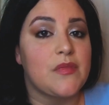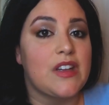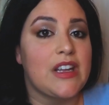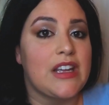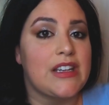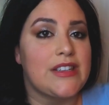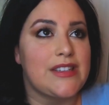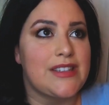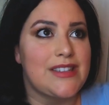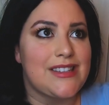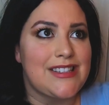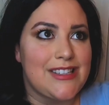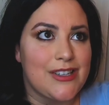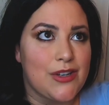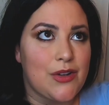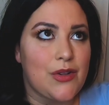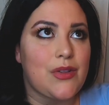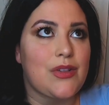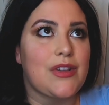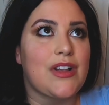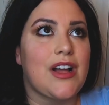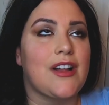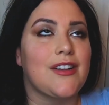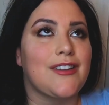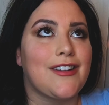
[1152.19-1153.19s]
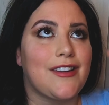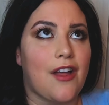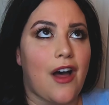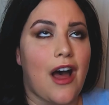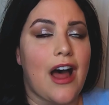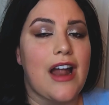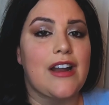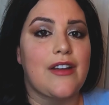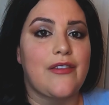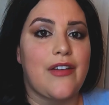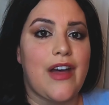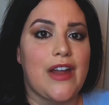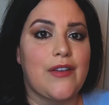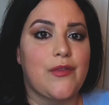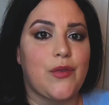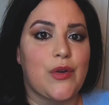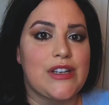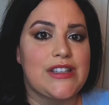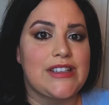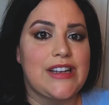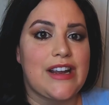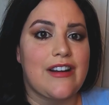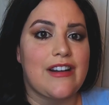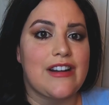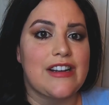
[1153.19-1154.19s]
it's still a lot of head
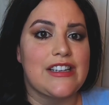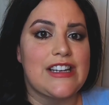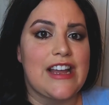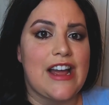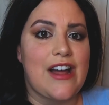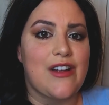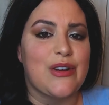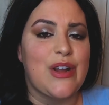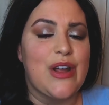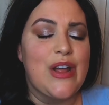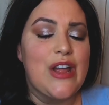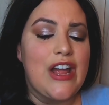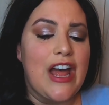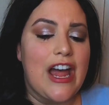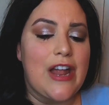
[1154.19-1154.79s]
voice carried down.